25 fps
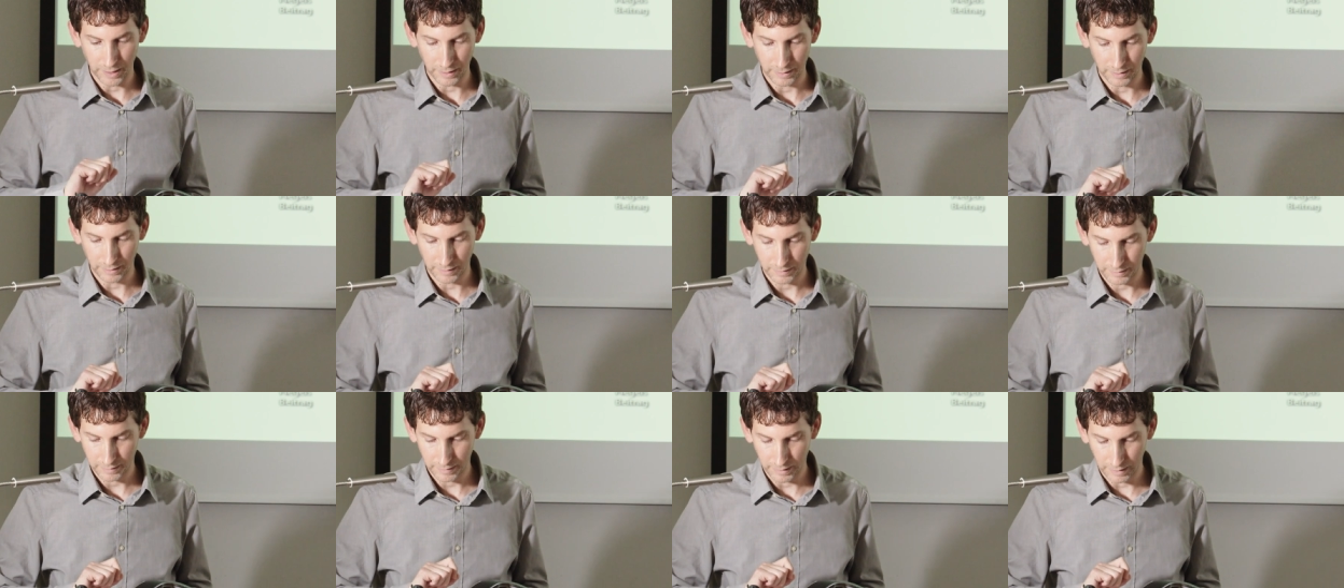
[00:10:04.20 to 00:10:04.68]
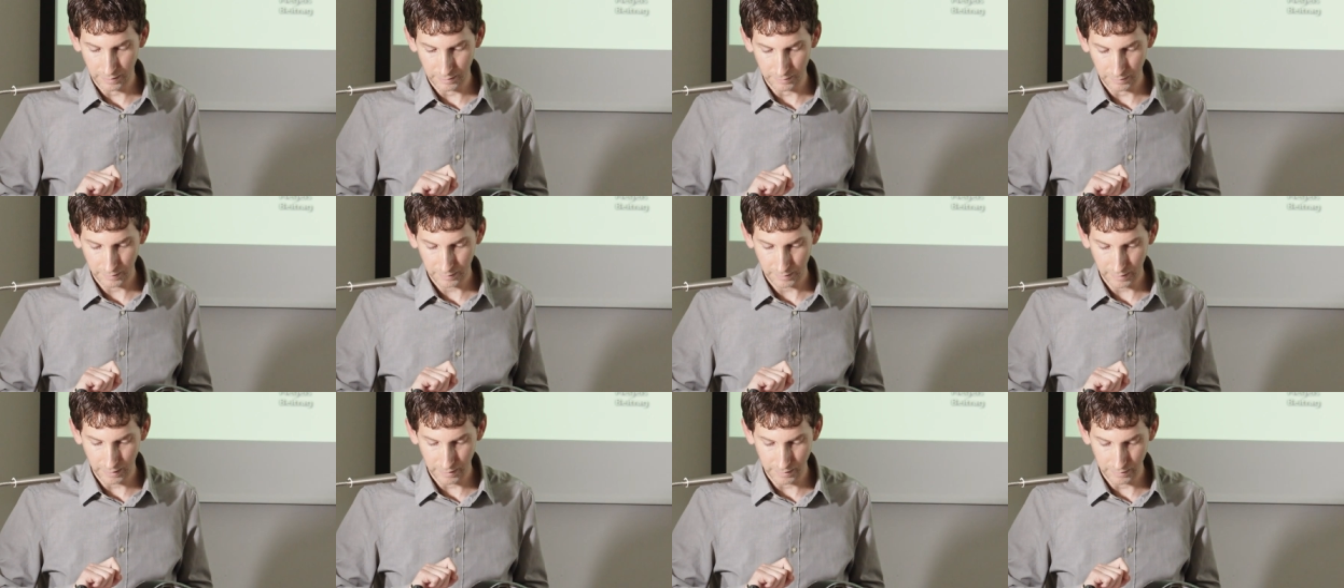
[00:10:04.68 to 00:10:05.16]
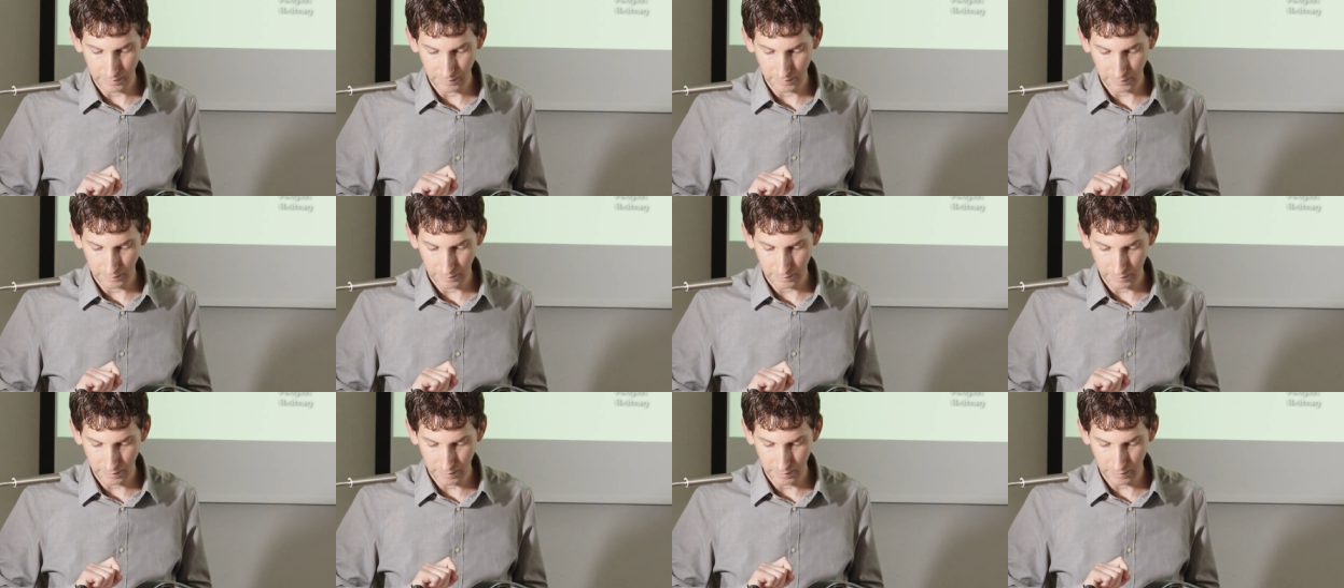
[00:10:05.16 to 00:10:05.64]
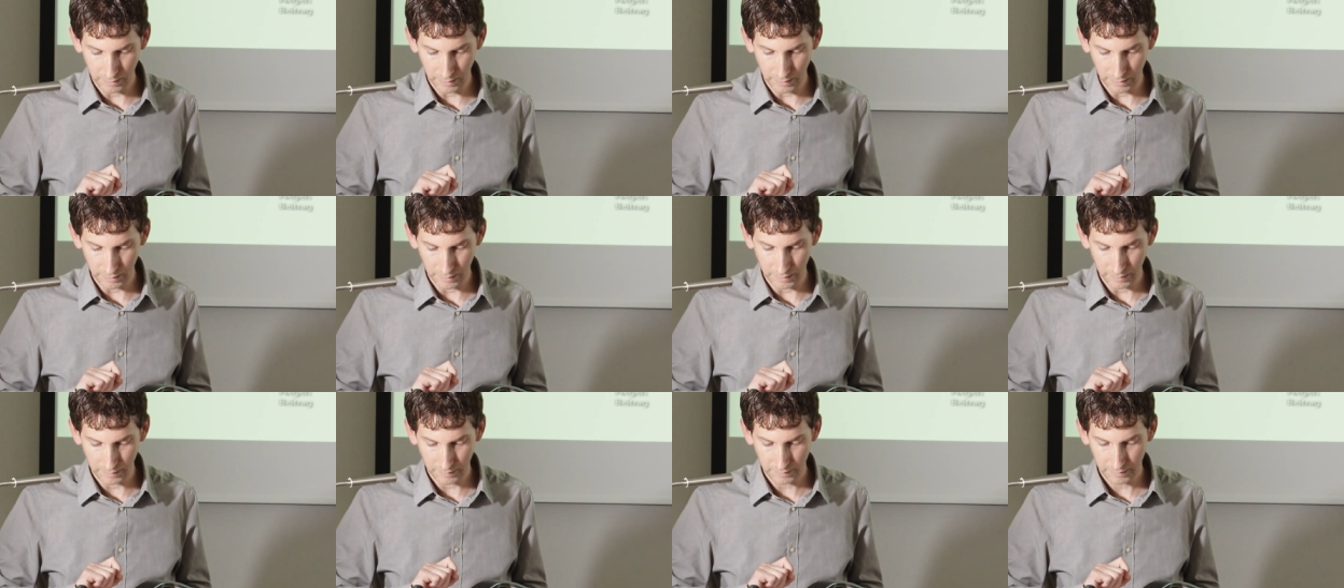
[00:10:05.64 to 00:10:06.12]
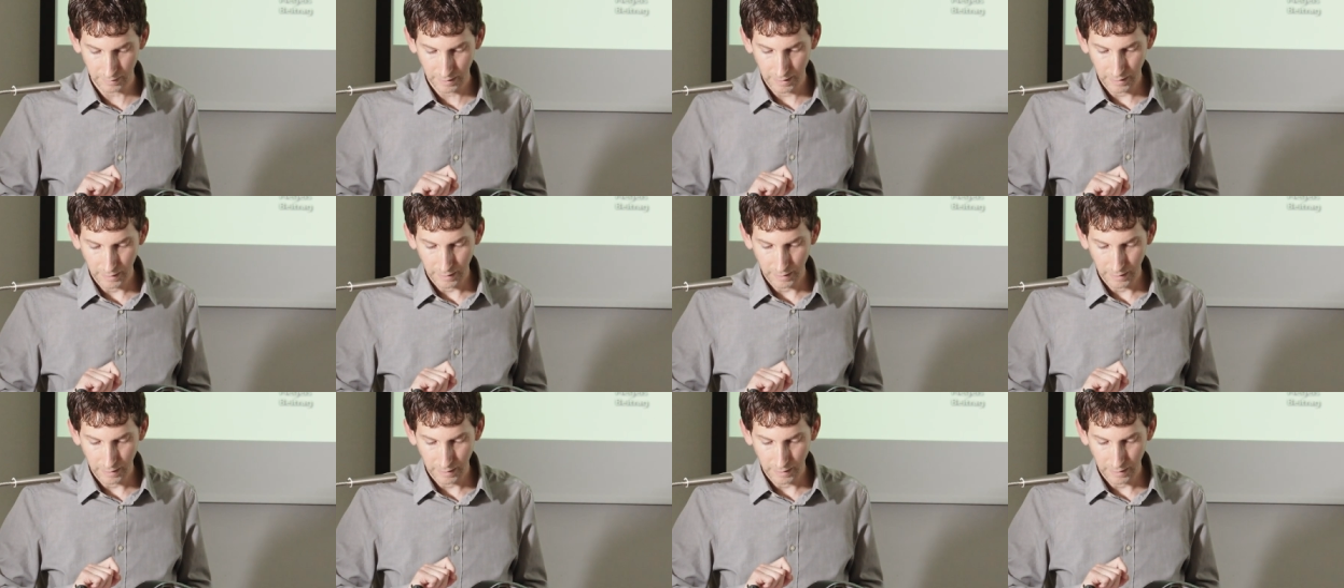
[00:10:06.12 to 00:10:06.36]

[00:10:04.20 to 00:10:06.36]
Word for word: by Hegel scholars in the audience.